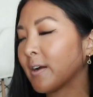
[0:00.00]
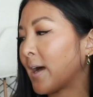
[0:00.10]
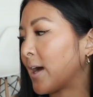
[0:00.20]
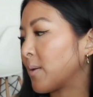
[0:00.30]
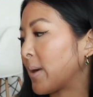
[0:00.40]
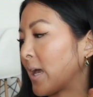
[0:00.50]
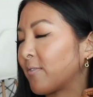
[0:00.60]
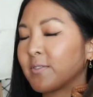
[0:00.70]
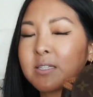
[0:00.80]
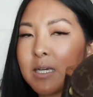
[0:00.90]
I have
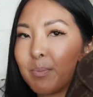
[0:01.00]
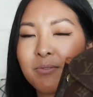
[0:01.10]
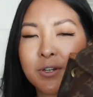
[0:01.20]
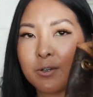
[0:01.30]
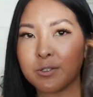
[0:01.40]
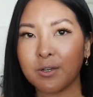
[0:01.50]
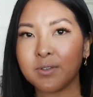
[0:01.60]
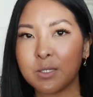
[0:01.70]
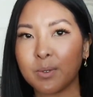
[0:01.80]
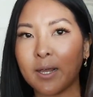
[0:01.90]
separate videos on
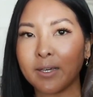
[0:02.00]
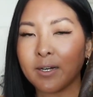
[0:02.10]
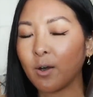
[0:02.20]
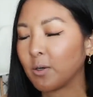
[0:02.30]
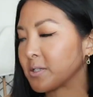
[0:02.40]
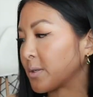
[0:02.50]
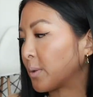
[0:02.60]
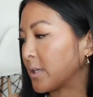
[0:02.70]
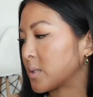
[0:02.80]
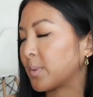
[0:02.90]
this one I can also
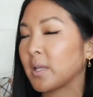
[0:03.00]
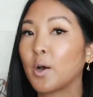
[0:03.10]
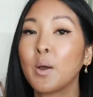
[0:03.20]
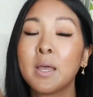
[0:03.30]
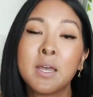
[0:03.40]
list below,